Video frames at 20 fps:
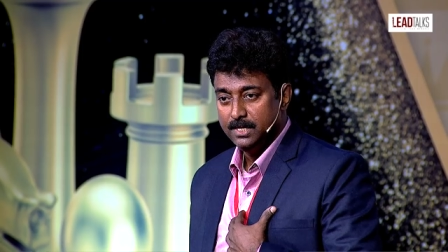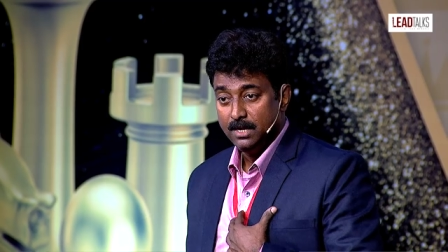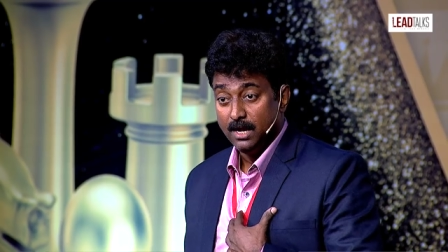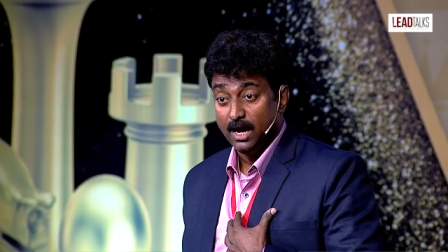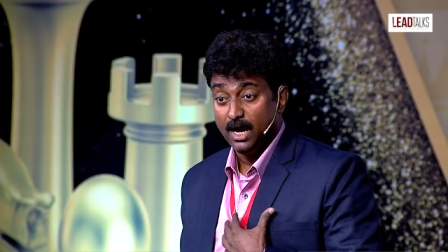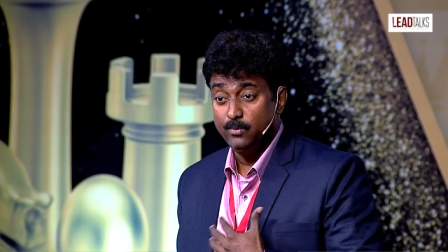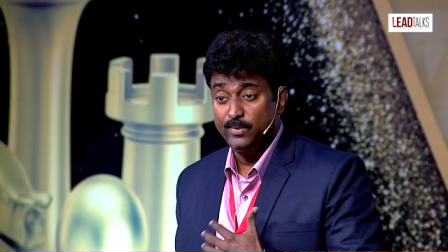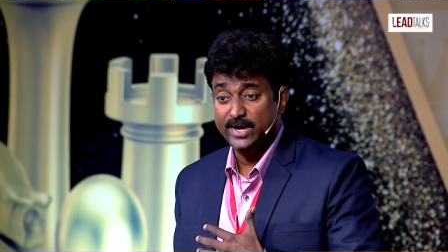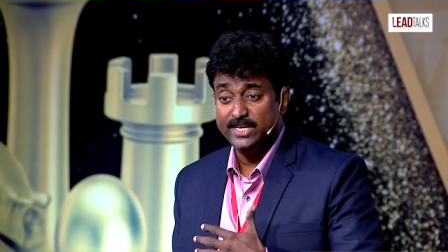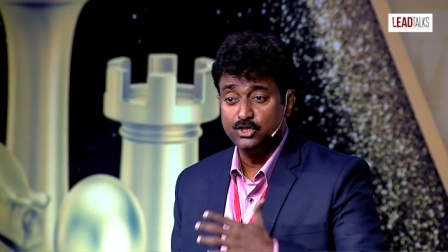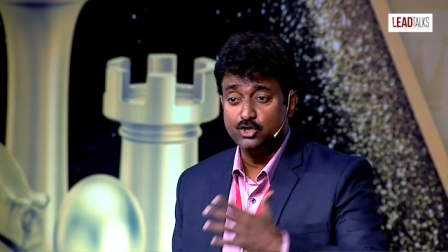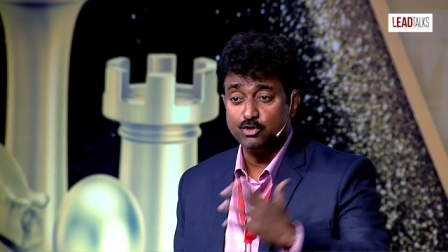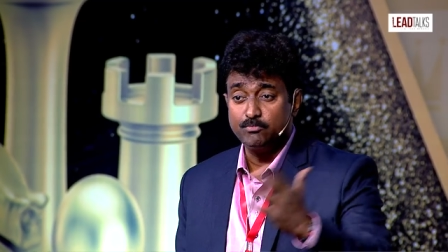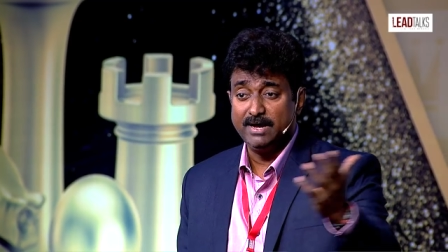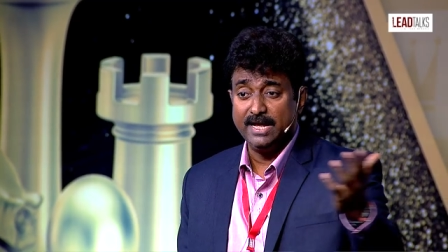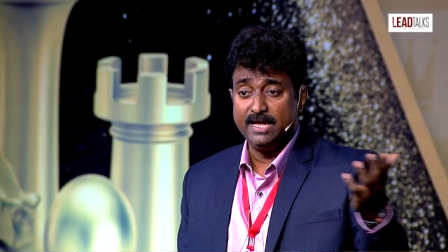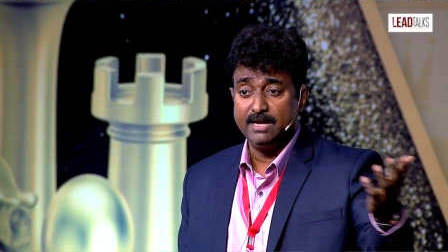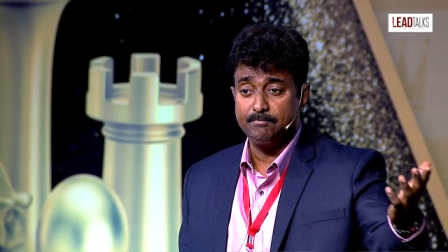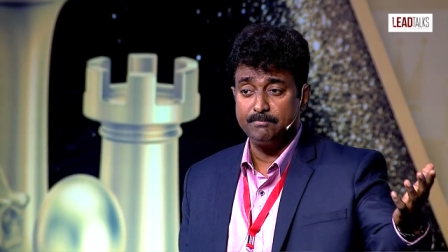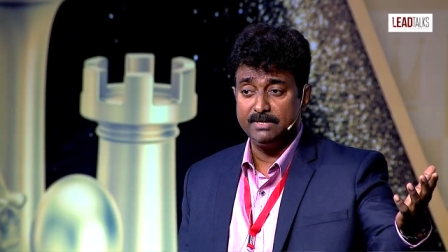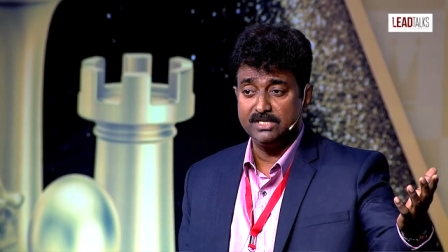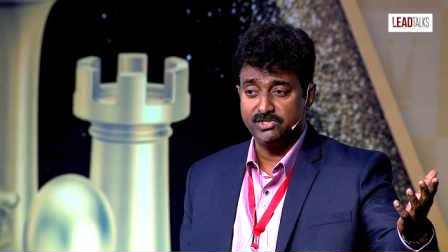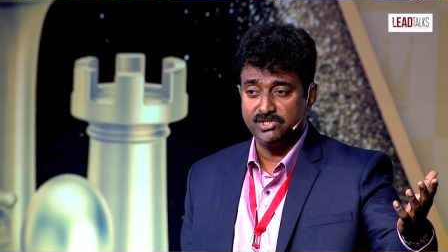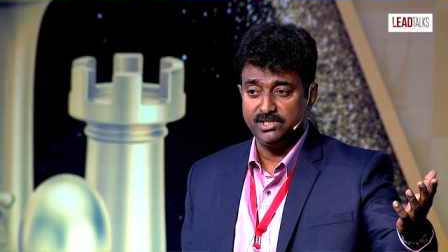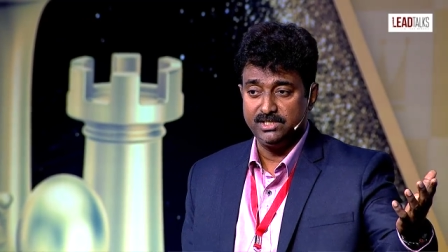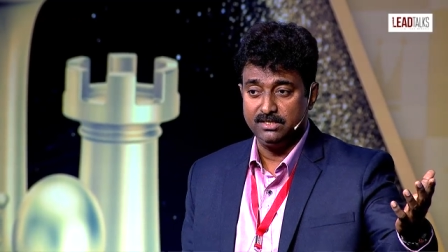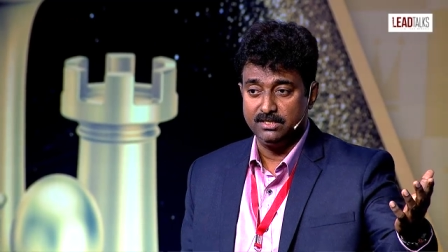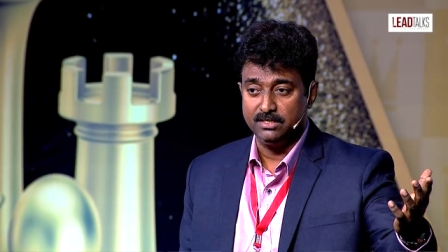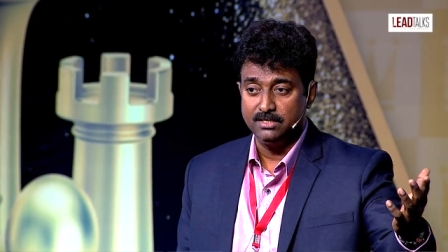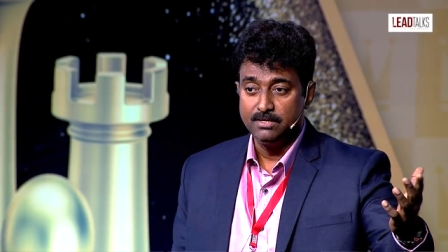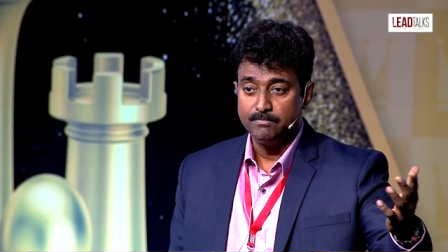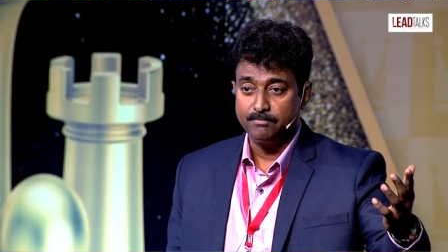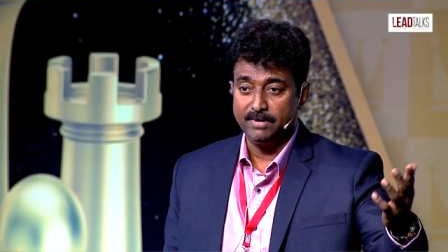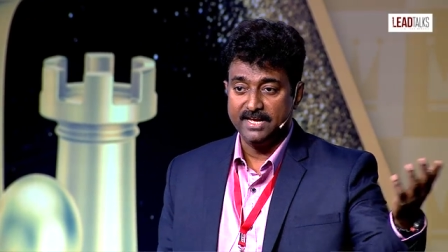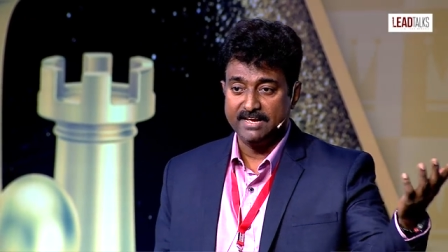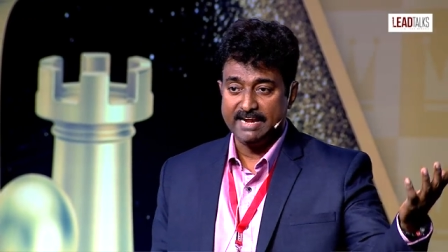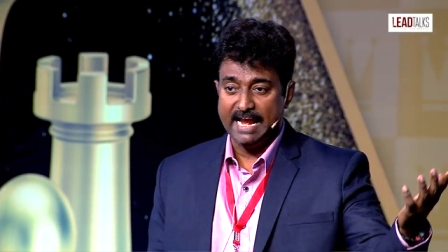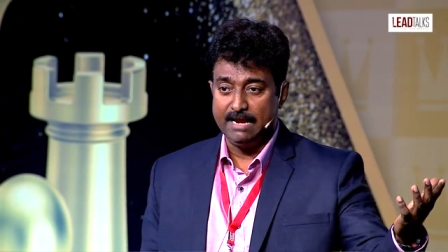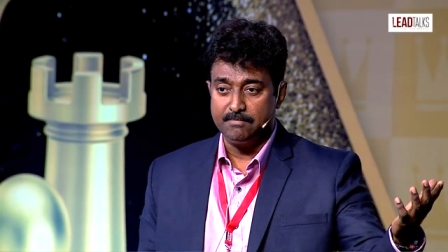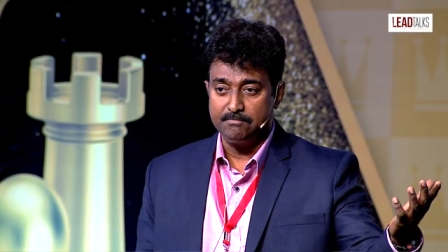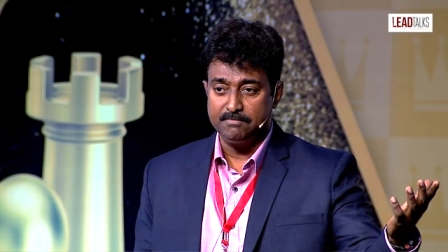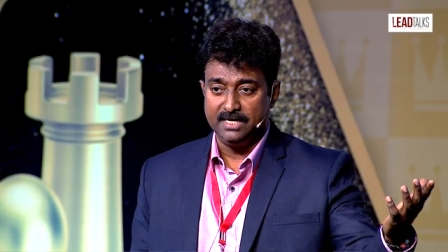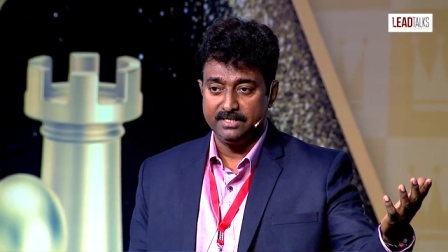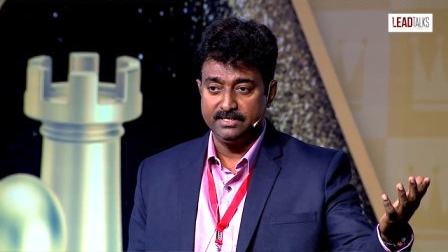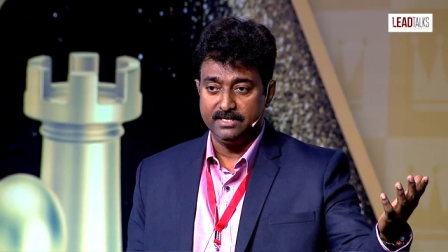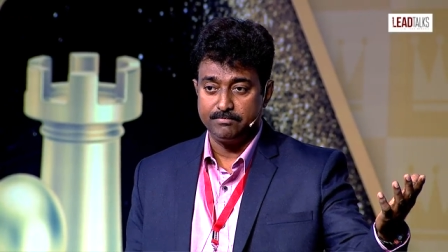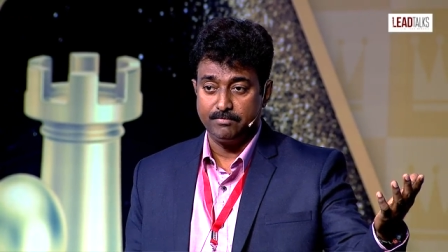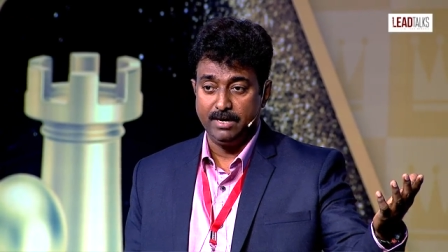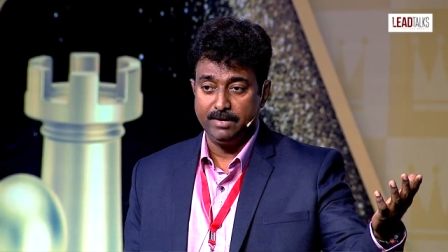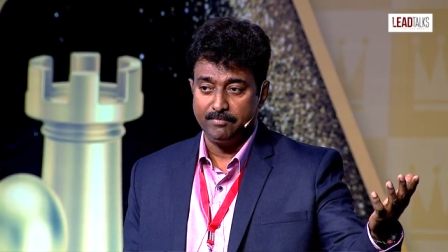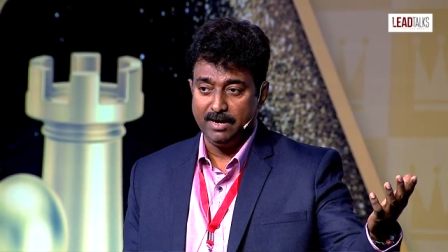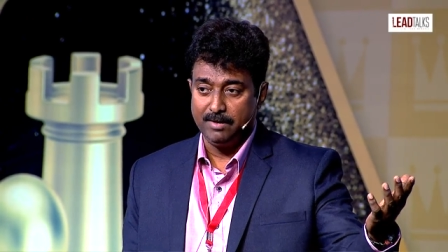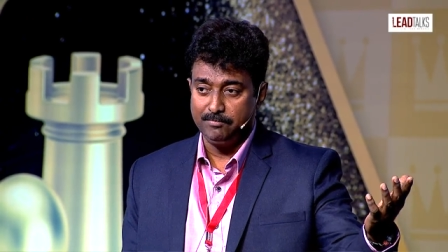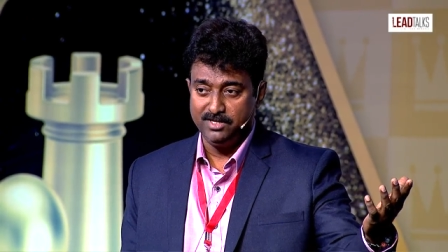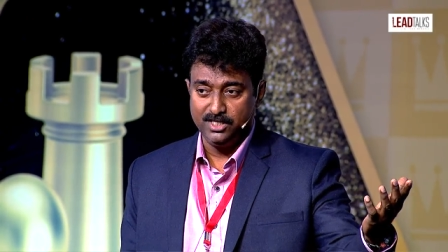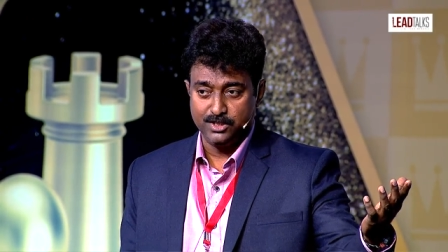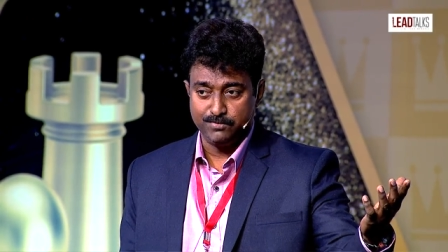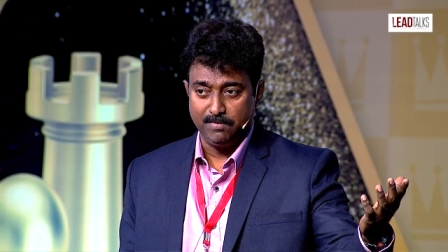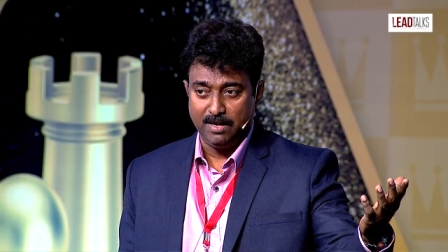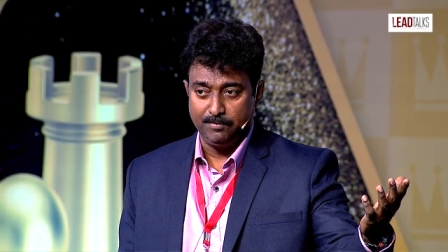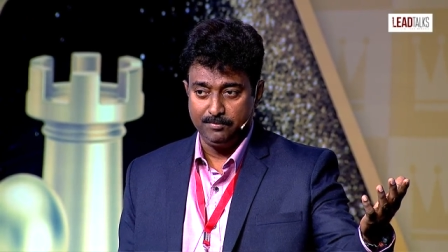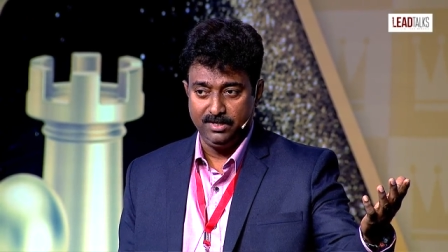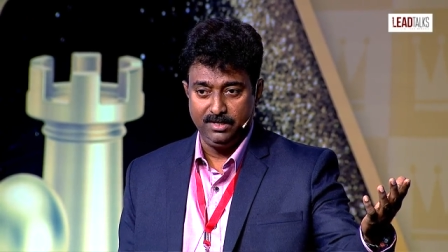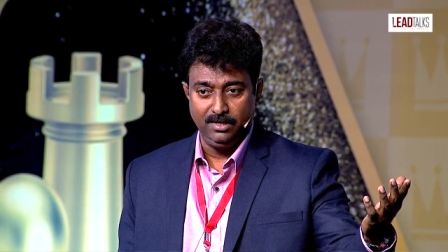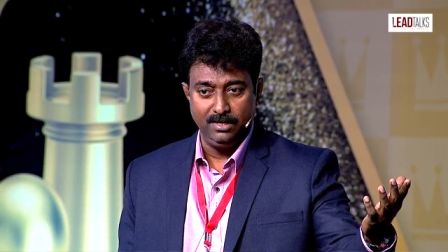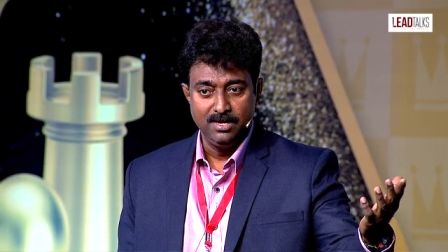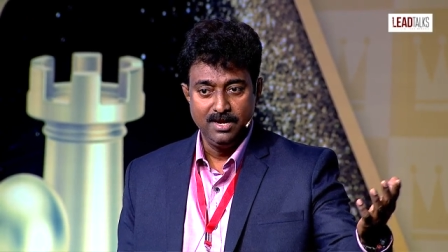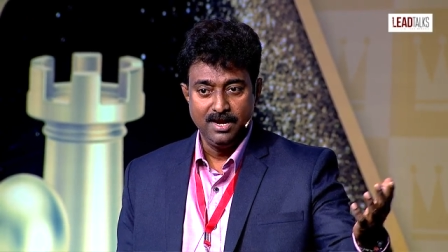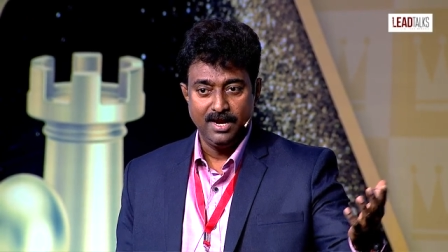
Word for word: I went to my Ammachi, my grandmother, my mummy's mummy,